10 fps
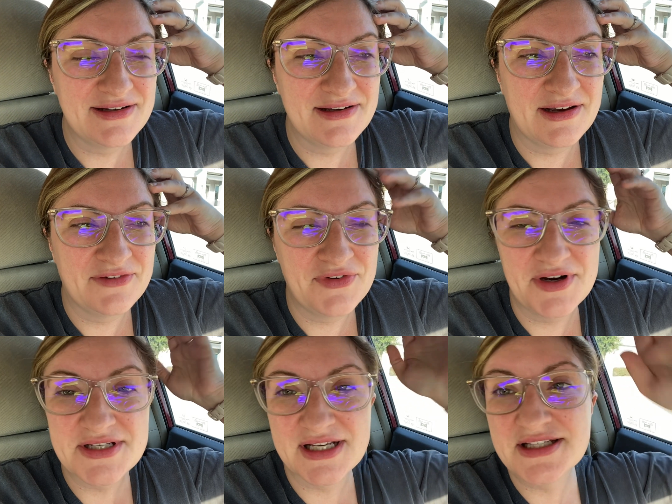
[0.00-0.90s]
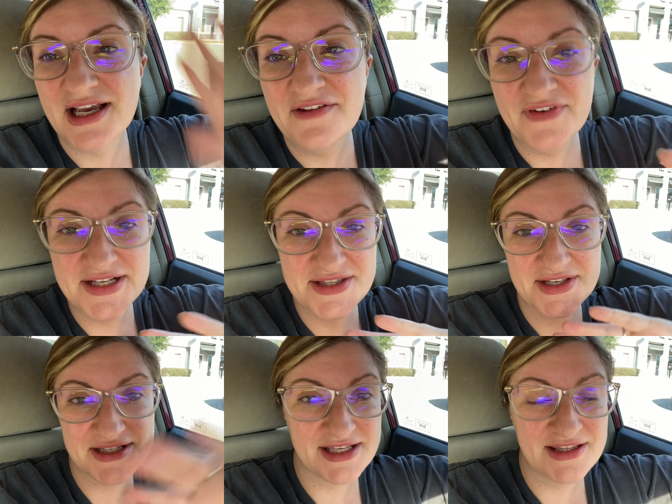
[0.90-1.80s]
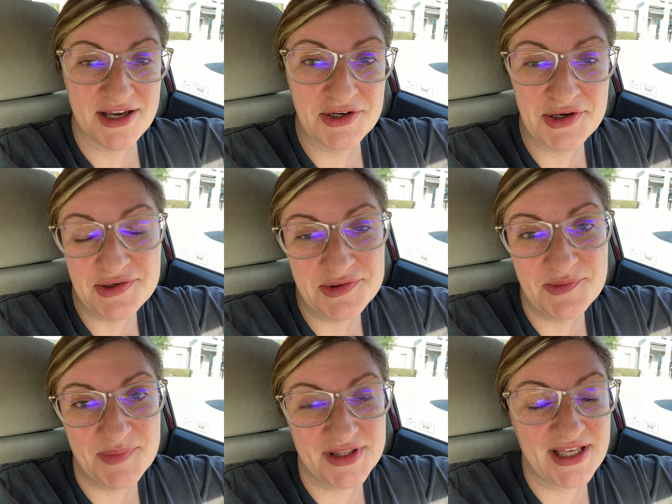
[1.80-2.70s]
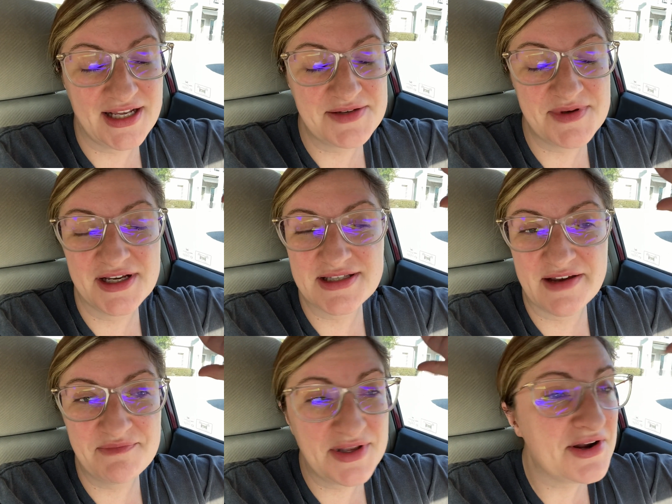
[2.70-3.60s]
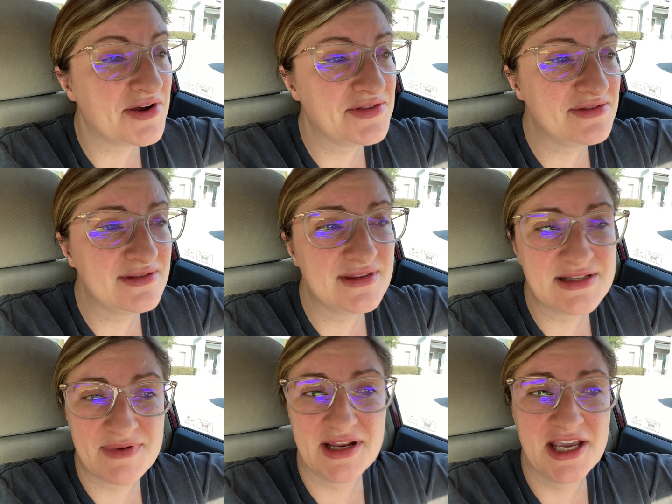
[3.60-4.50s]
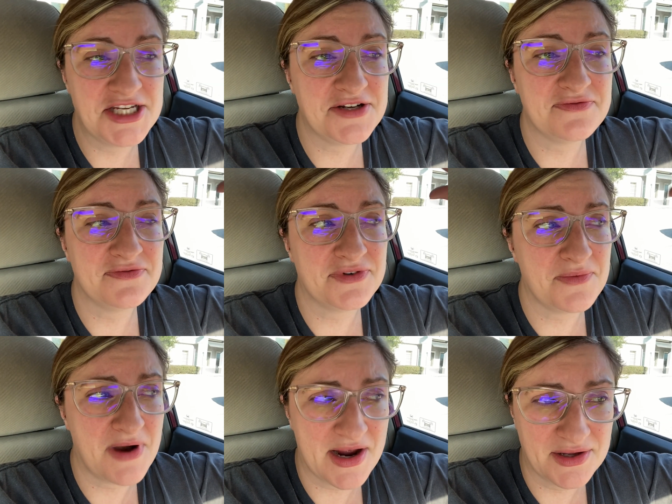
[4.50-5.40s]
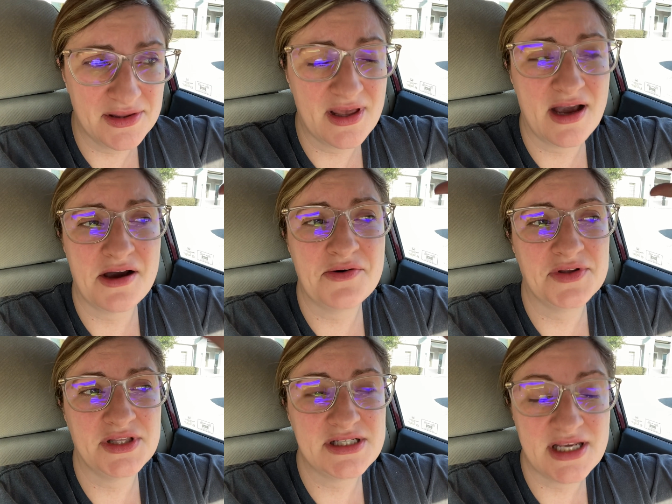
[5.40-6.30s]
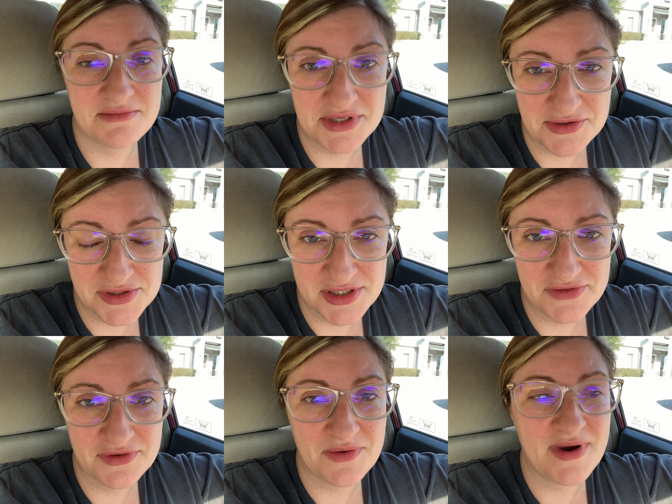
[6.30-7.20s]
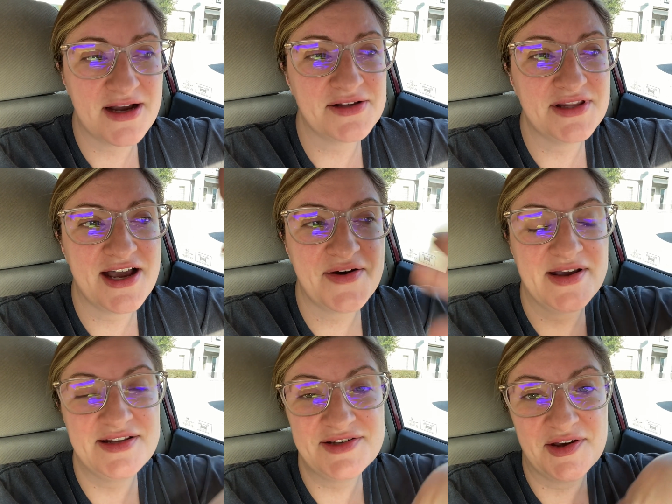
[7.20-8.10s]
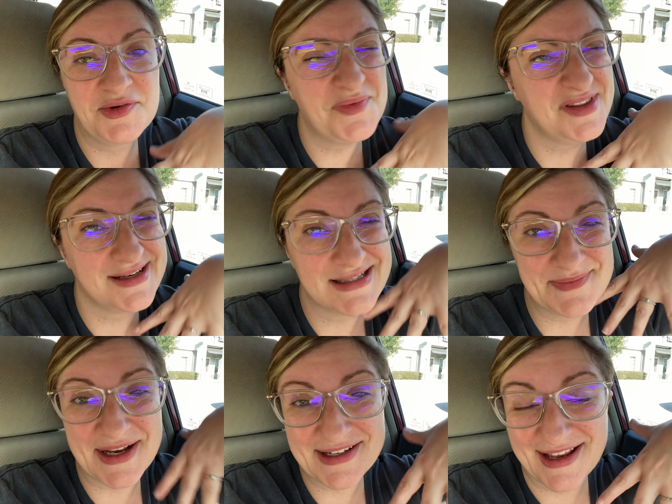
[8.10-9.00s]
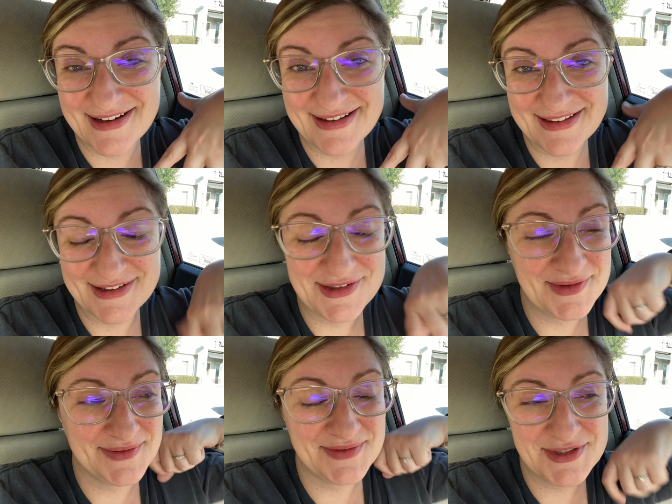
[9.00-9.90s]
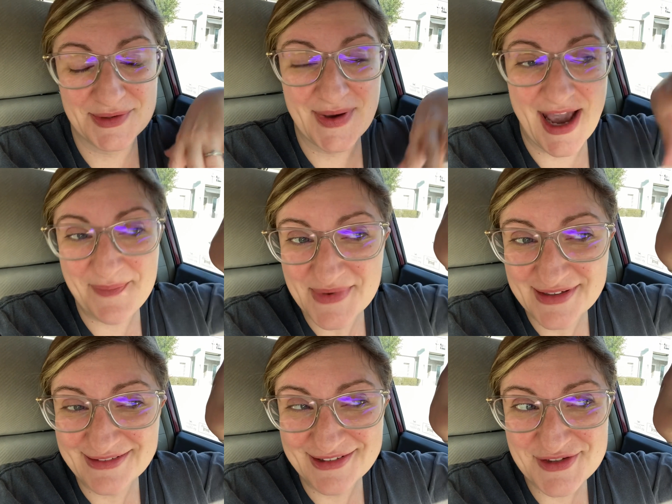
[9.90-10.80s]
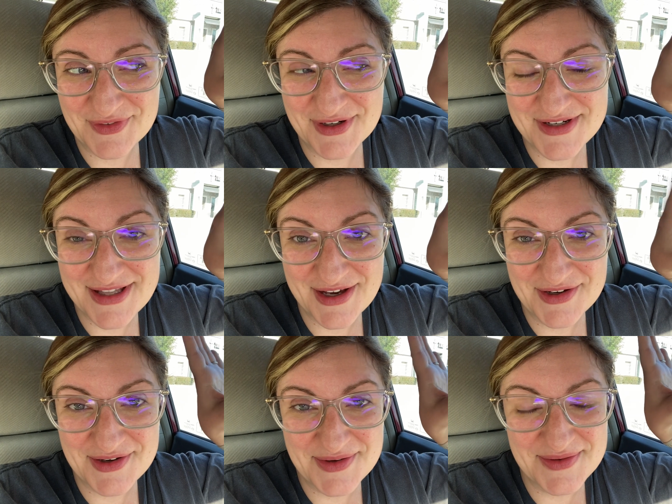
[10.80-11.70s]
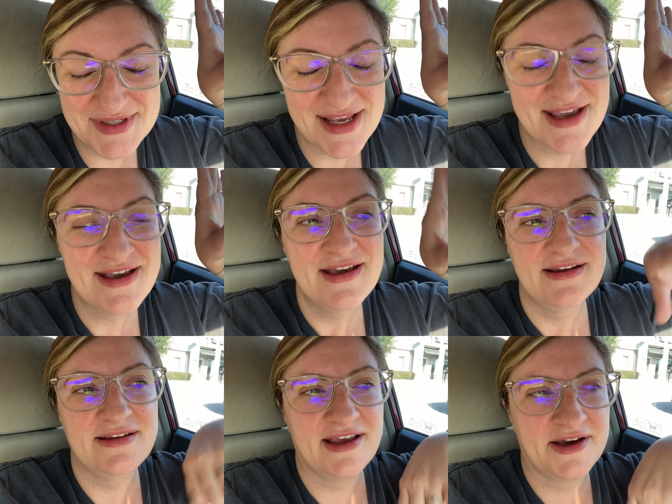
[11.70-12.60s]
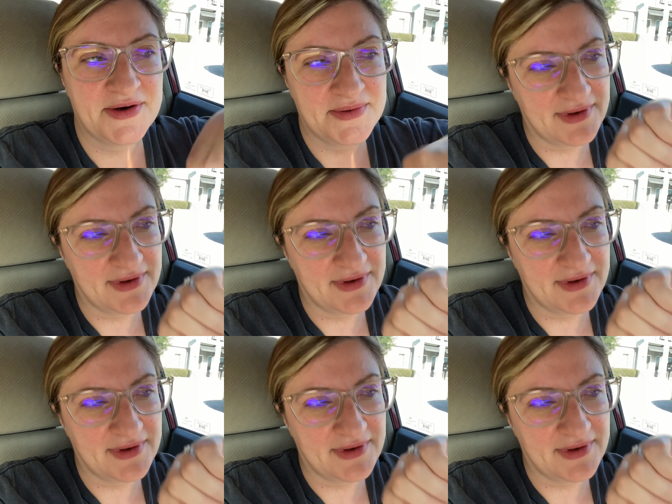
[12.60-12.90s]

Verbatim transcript: as far as like side effects and things like that go, but that's because I've been on this medication for a while now, the same dosage for a while now, and so I don't really expect anything new to happen as far as that goes. Now,